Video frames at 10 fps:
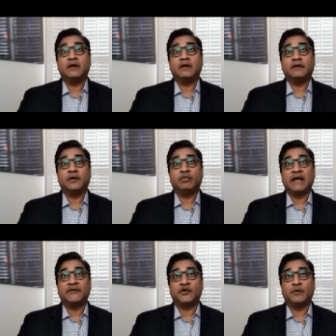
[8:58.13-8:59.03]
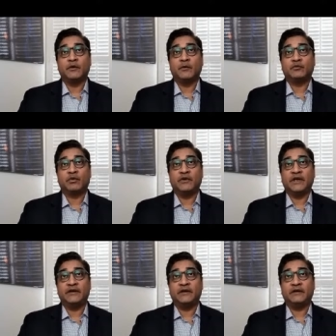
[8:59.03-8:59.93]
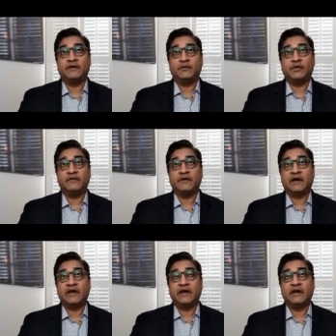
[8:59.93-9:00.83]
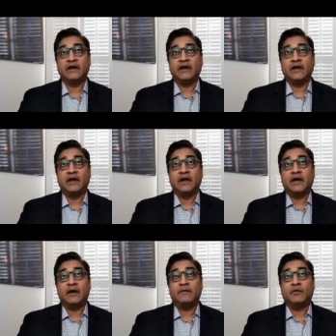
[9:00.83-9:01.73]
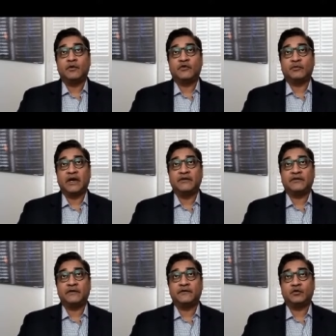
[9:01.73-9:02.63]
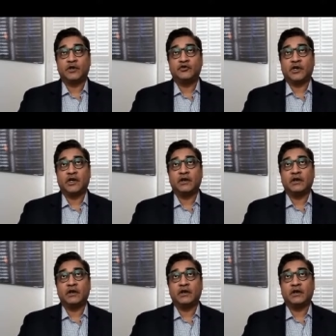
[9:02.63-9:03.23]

glioblastoma was predicted to be very um, responsive to our drug